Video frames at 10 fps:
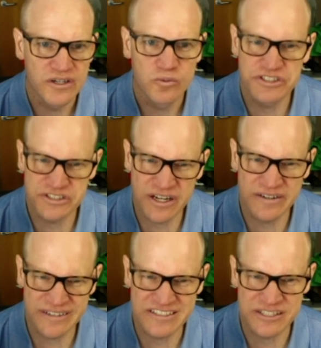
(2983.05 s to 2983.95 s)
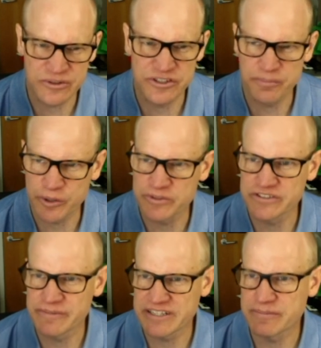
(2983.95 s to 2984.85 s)
which is not necessarily the purpose
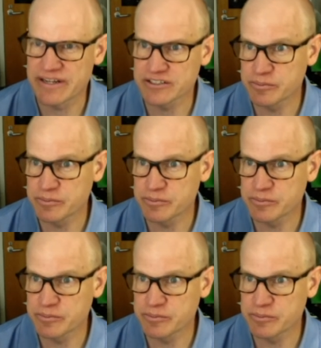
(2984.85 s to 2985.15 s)
of mathematics,